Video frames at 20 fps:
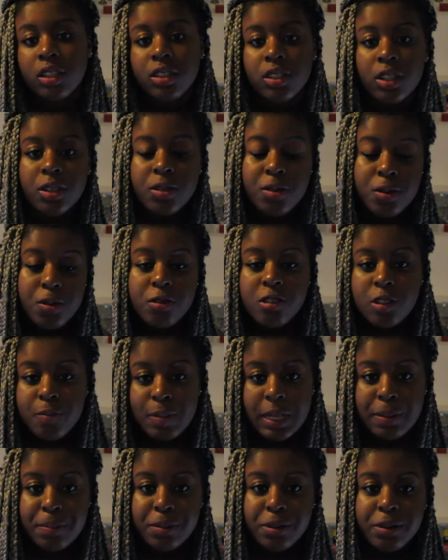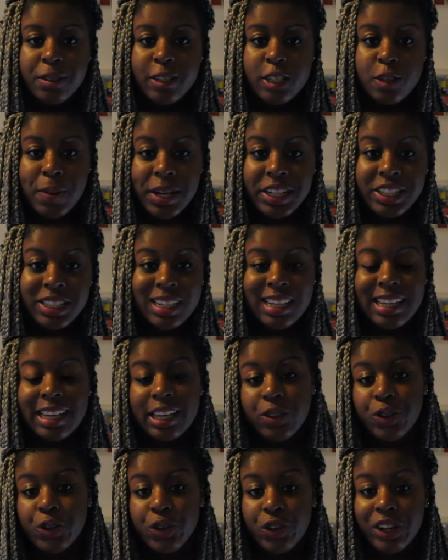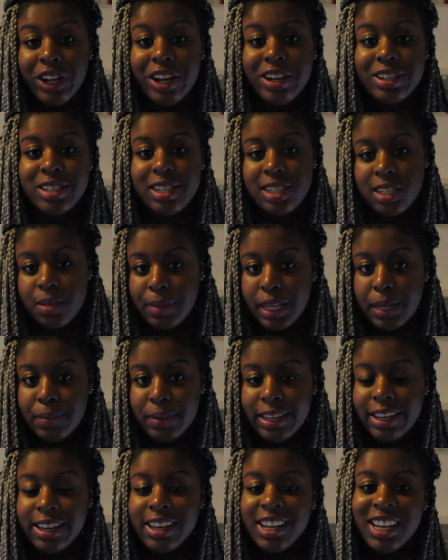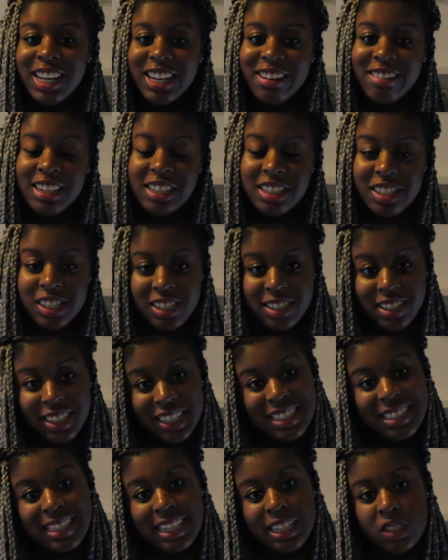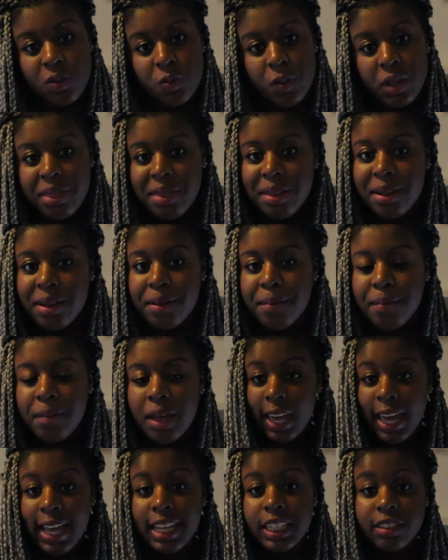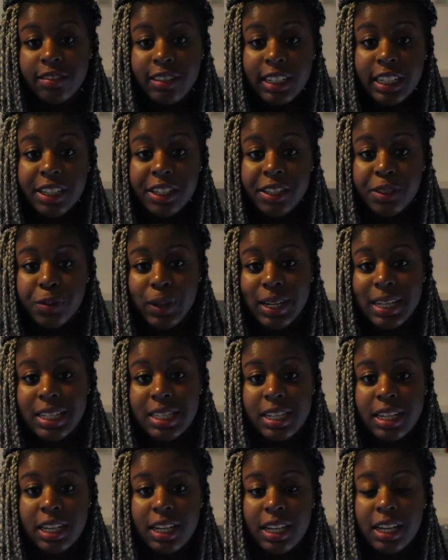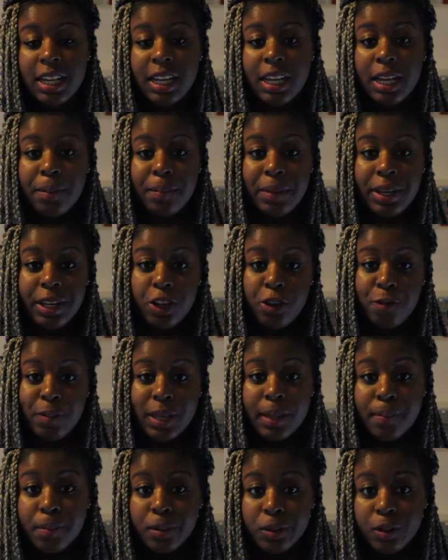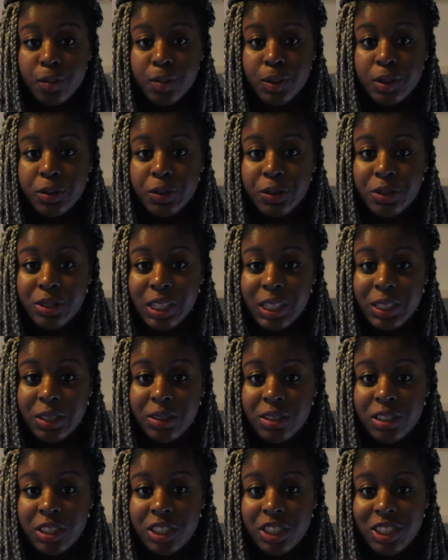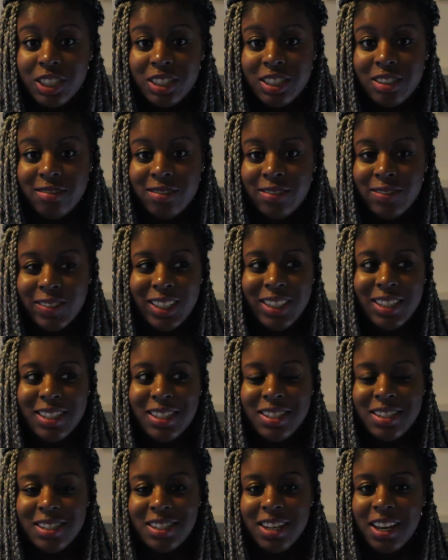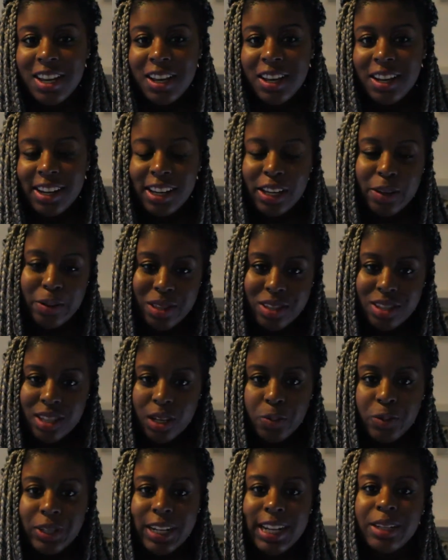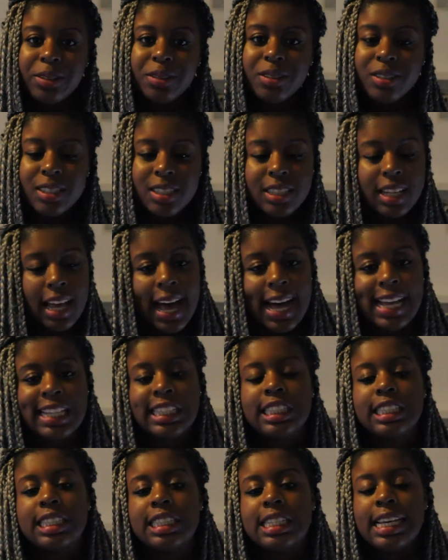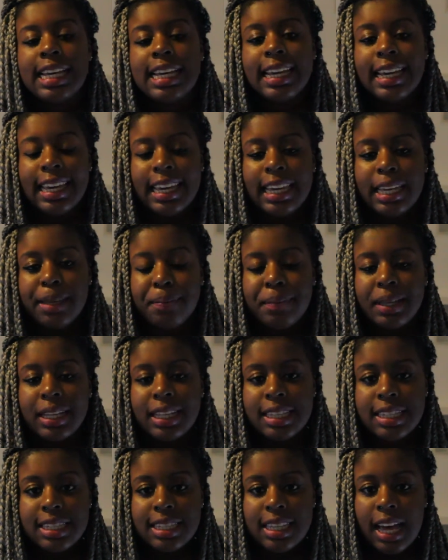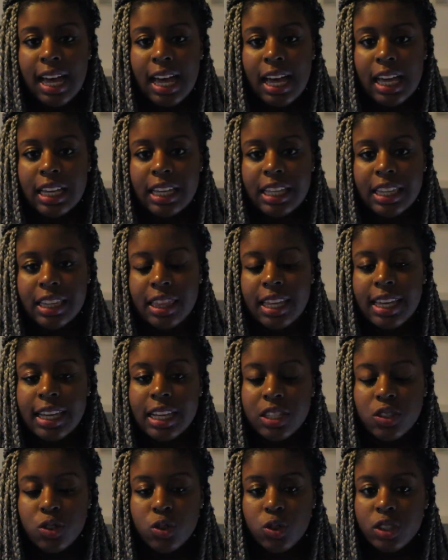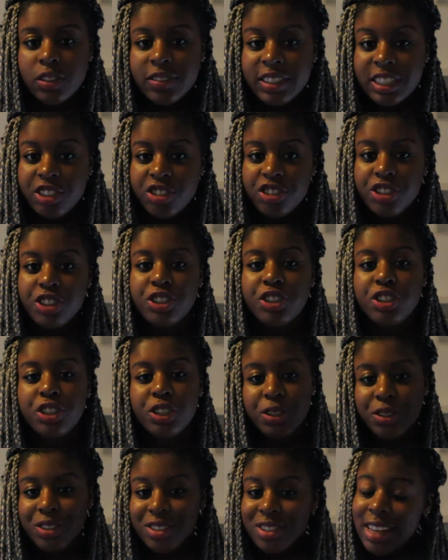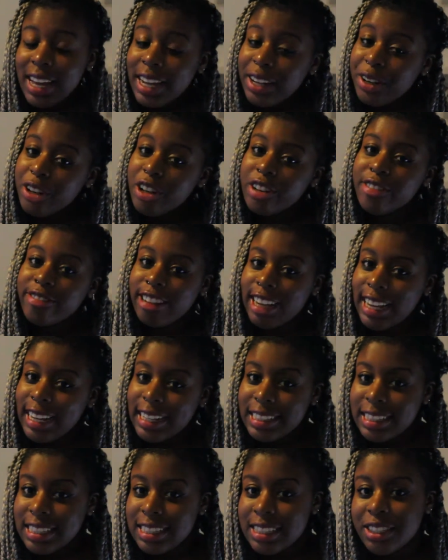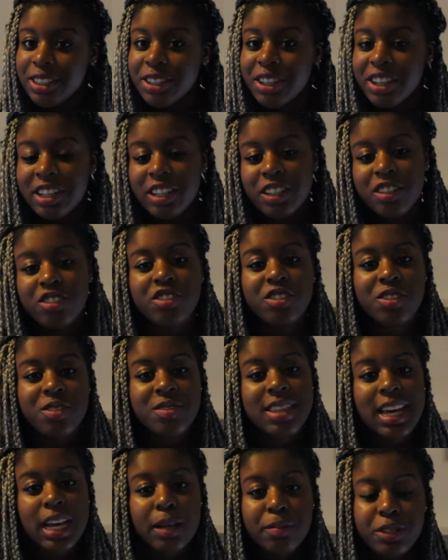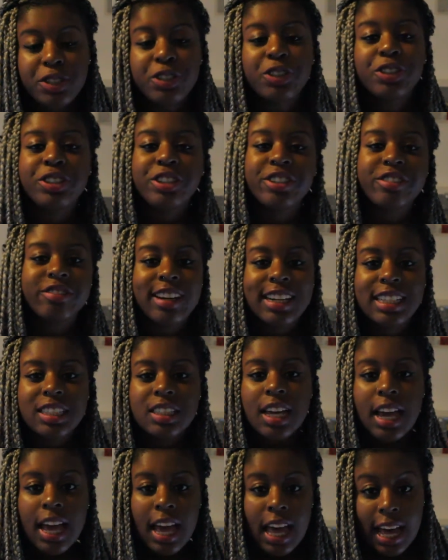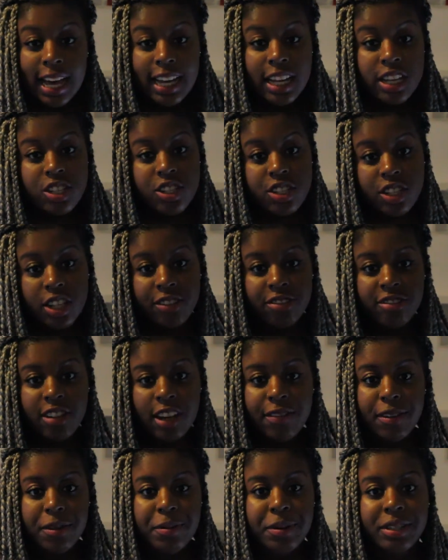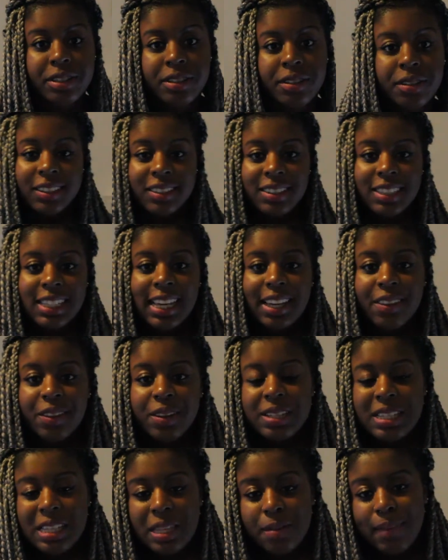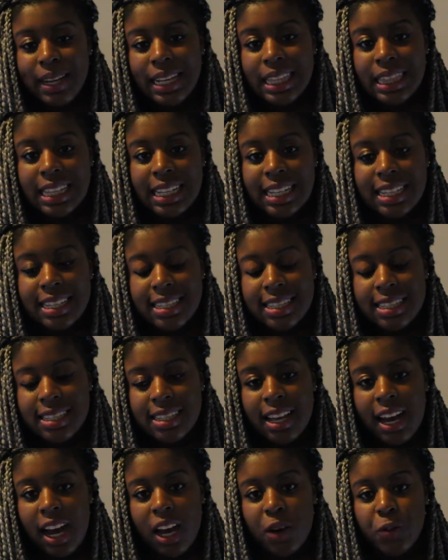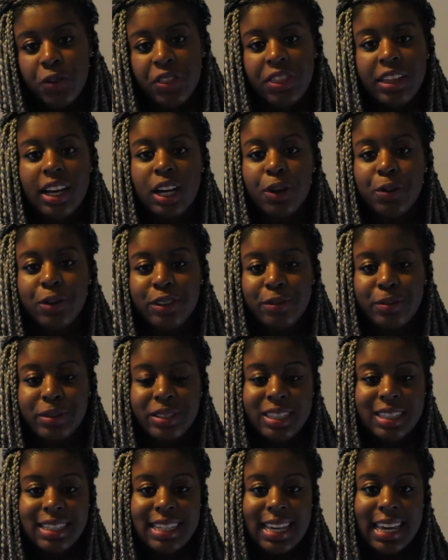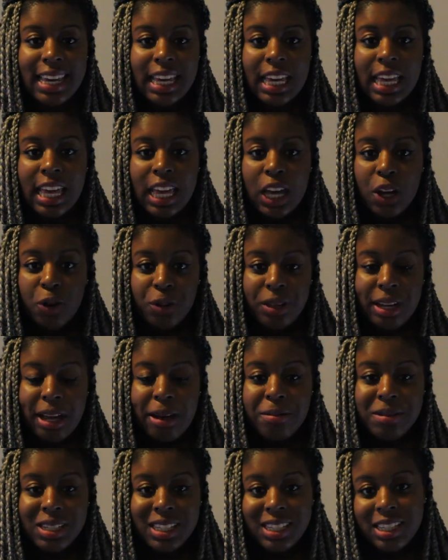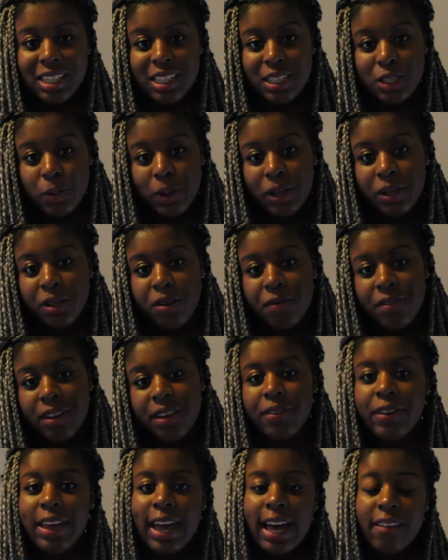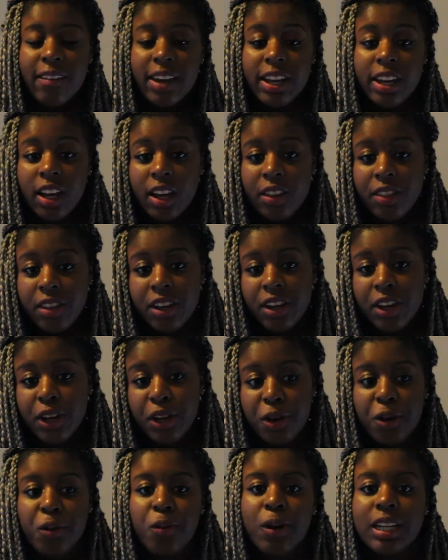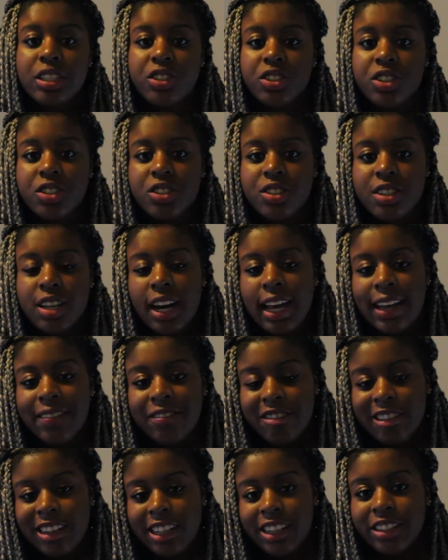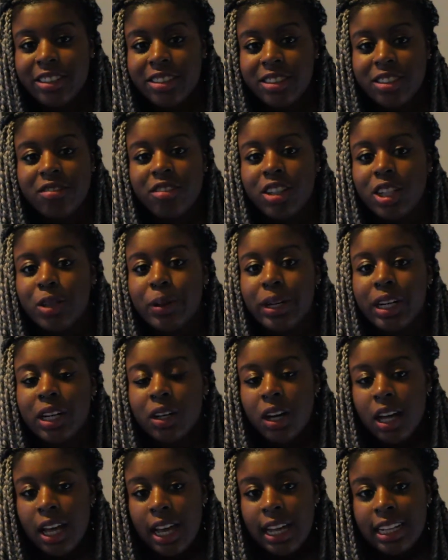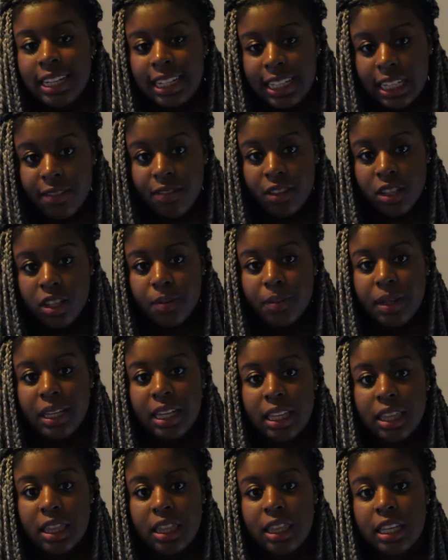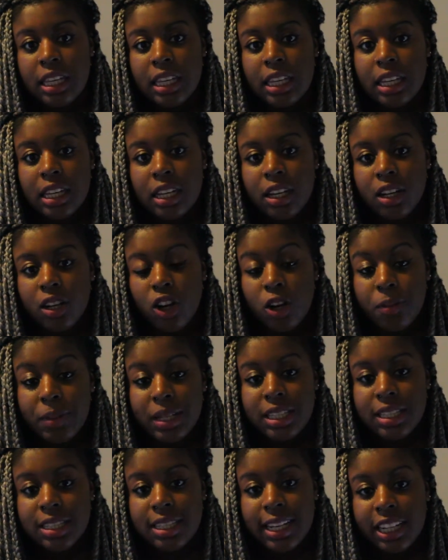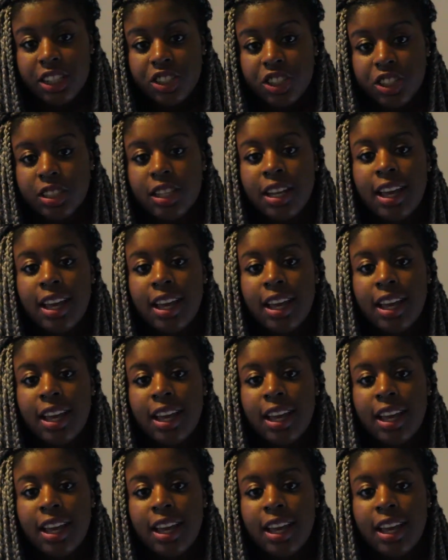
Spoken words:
So talk to people, especially in your classes, and maybe arrange a study session with them. That's a really good way to meet new people, but also to just revise like with someone else, and it means that they can sort of introduce you to their new friends and you can introduce them to your new friends, and it's just good for everyone. So yeah, those are the main things I think I would have wanted to hear when I was in year 12. If you have any other questions that I haven't really answered very well, leave them in the comment section